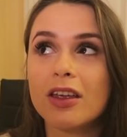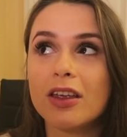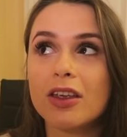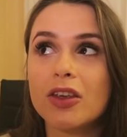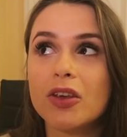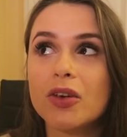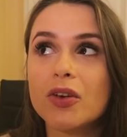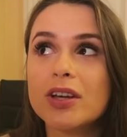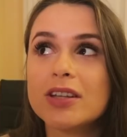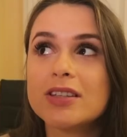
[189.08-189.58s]

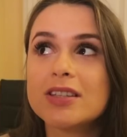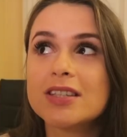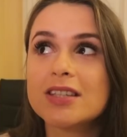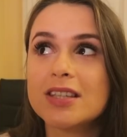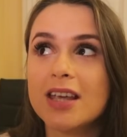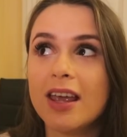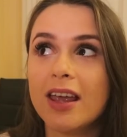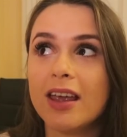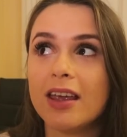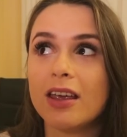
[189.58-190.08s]
You could
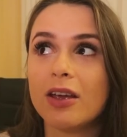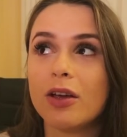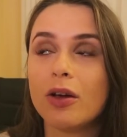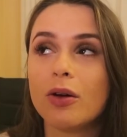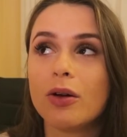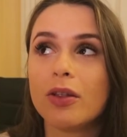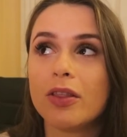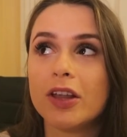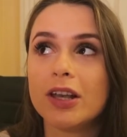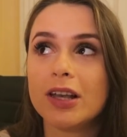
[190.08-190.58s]
see
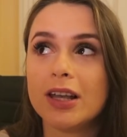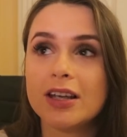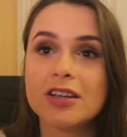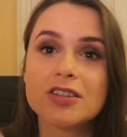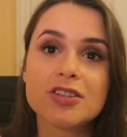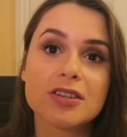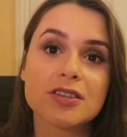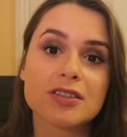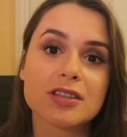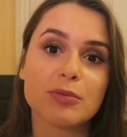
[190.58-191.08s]
the
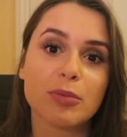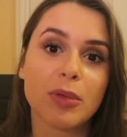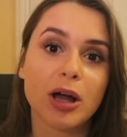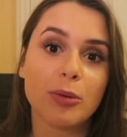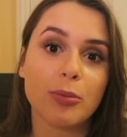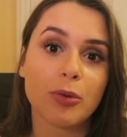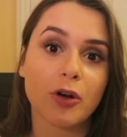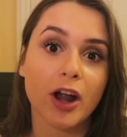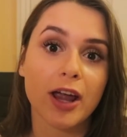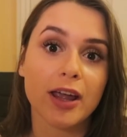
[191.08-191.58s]
lesions in
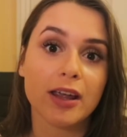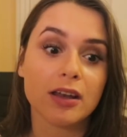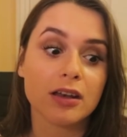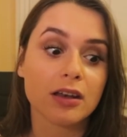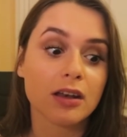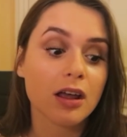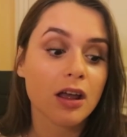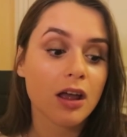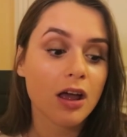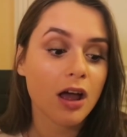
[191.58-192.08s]
my
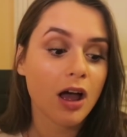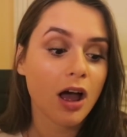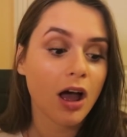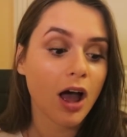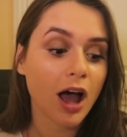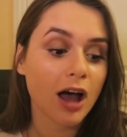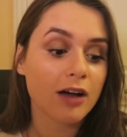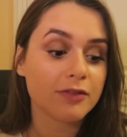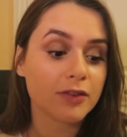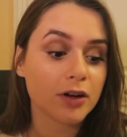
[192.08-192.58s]
brain
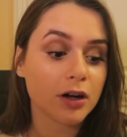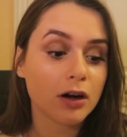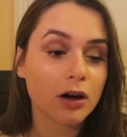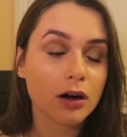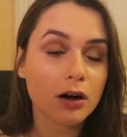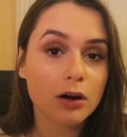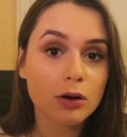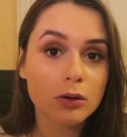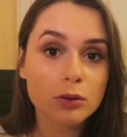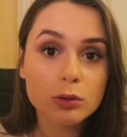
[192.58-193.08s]
have
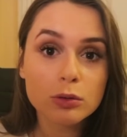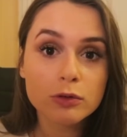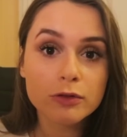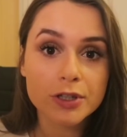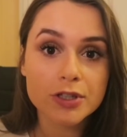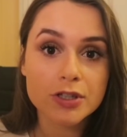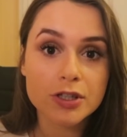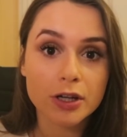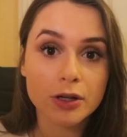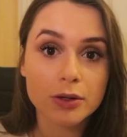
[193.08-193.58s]
all
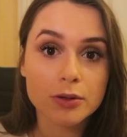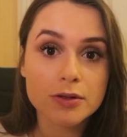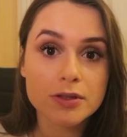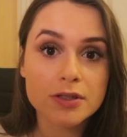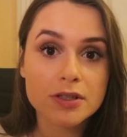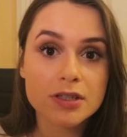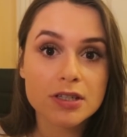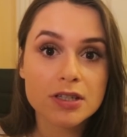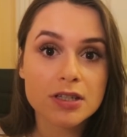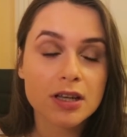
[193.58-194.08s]

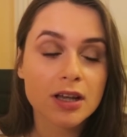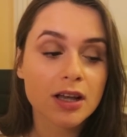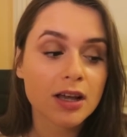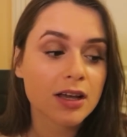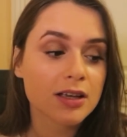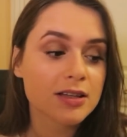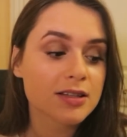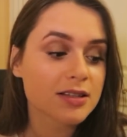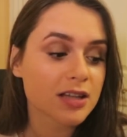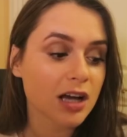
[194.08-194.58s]
reduced,
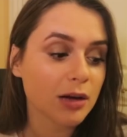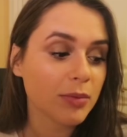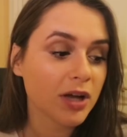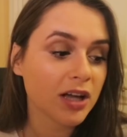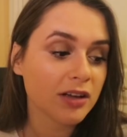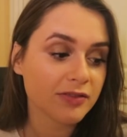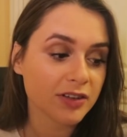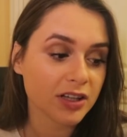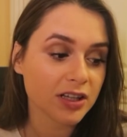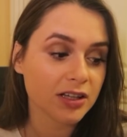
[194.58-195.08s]
some
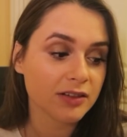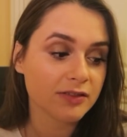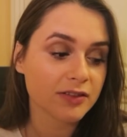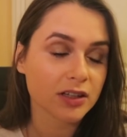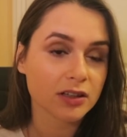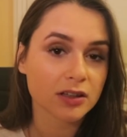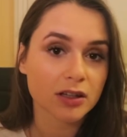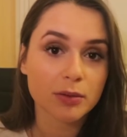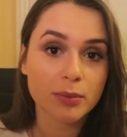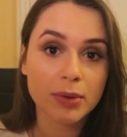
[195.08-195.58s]
have
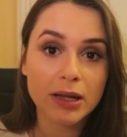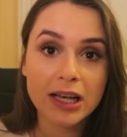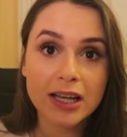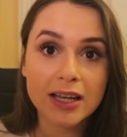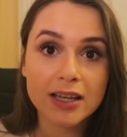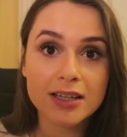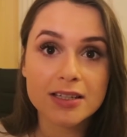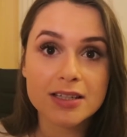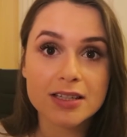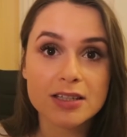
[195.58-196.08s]
even
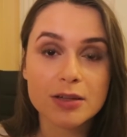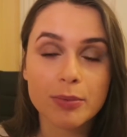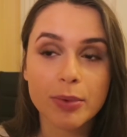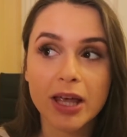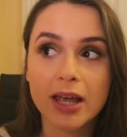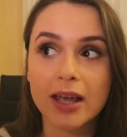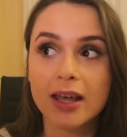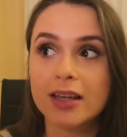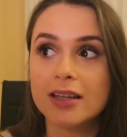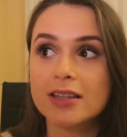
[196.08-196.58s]
completely
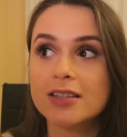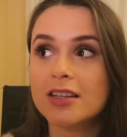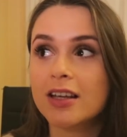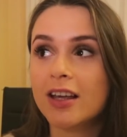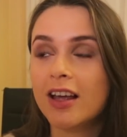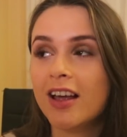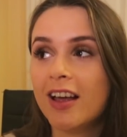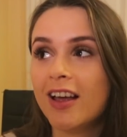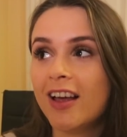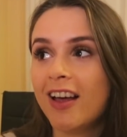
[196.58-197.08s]
disappeared,
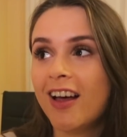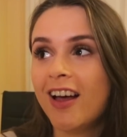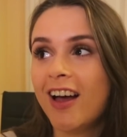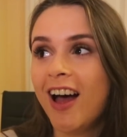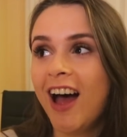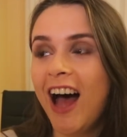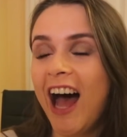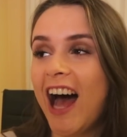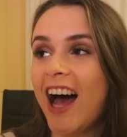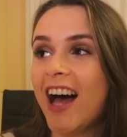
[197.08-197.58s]

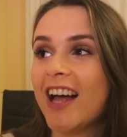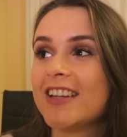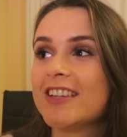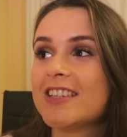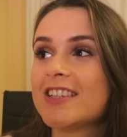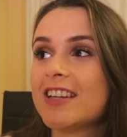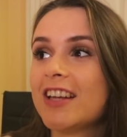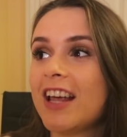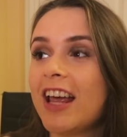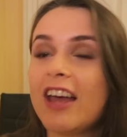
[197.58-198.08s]

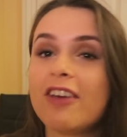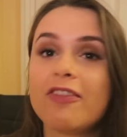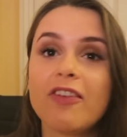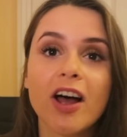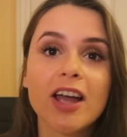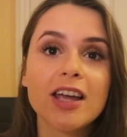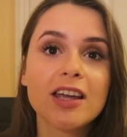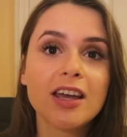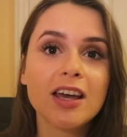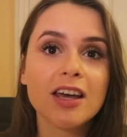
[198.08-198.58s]
and if
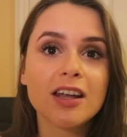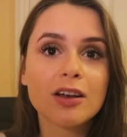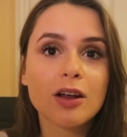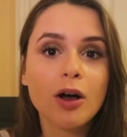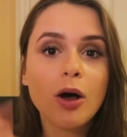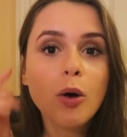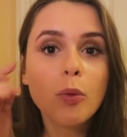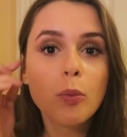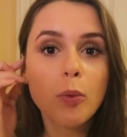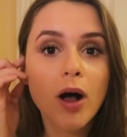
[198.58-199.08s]
I
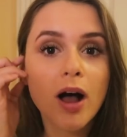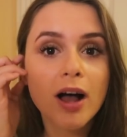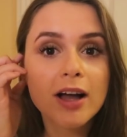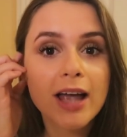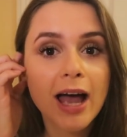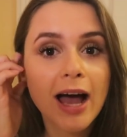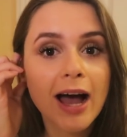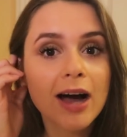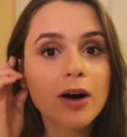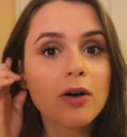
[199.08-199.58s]
can
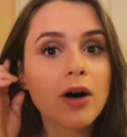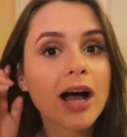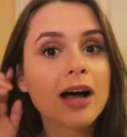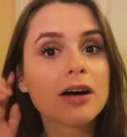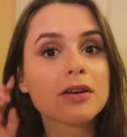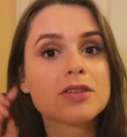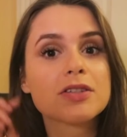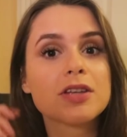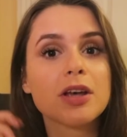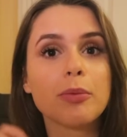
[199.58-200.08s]
work out
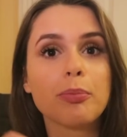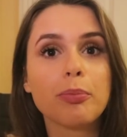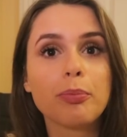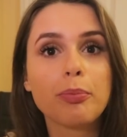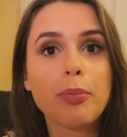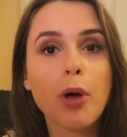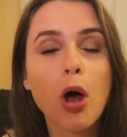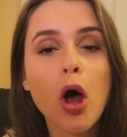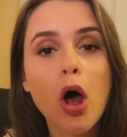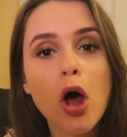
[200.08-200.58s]
how to
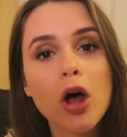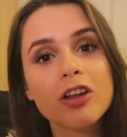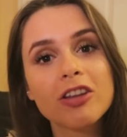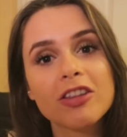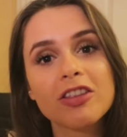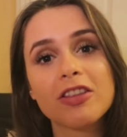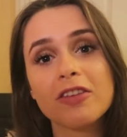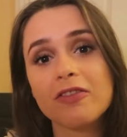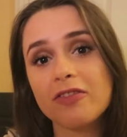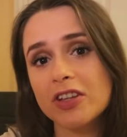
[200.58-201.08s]

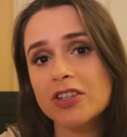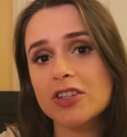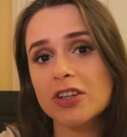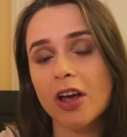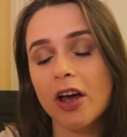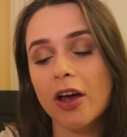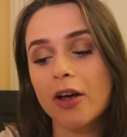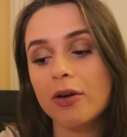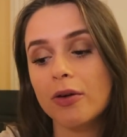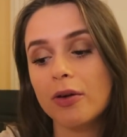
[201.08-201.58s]
put the
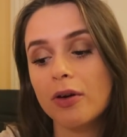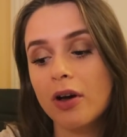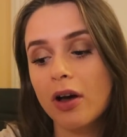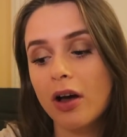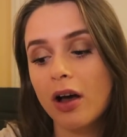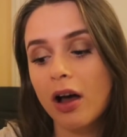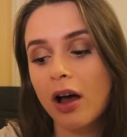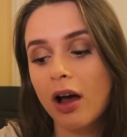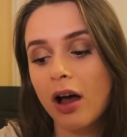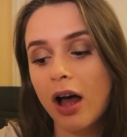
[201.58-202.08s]
video,
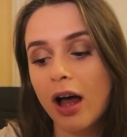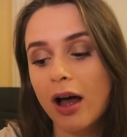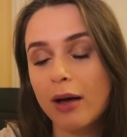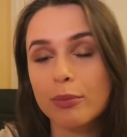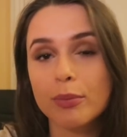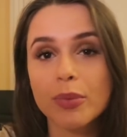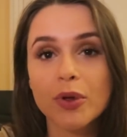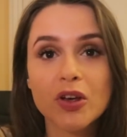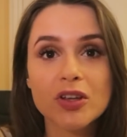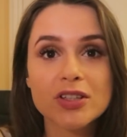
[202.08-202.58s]

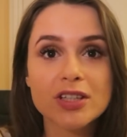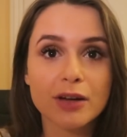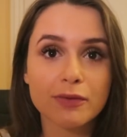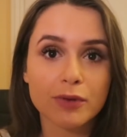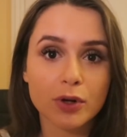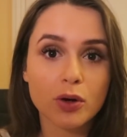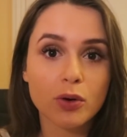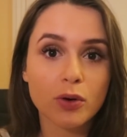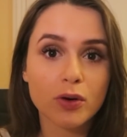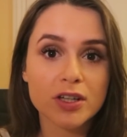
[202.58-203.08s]
because I
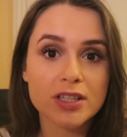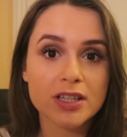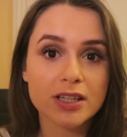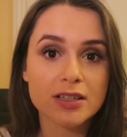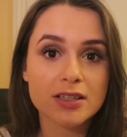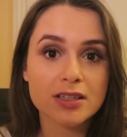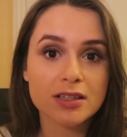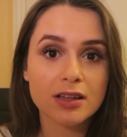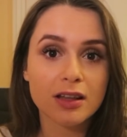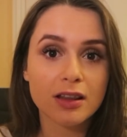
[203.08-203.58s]

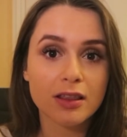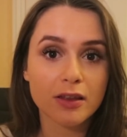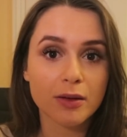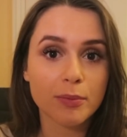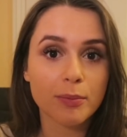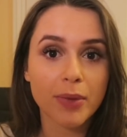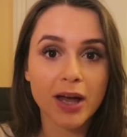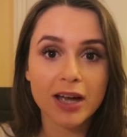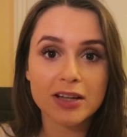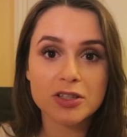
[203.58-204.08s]
recorded
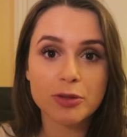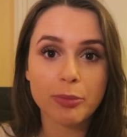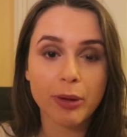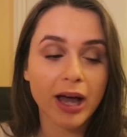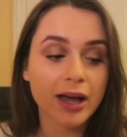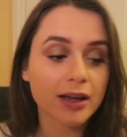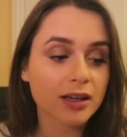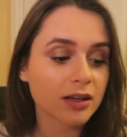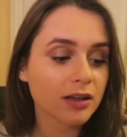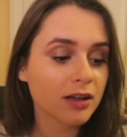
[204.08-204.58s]
them back to
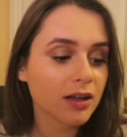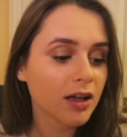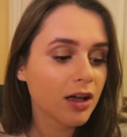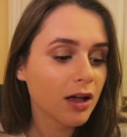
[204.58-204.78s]
back,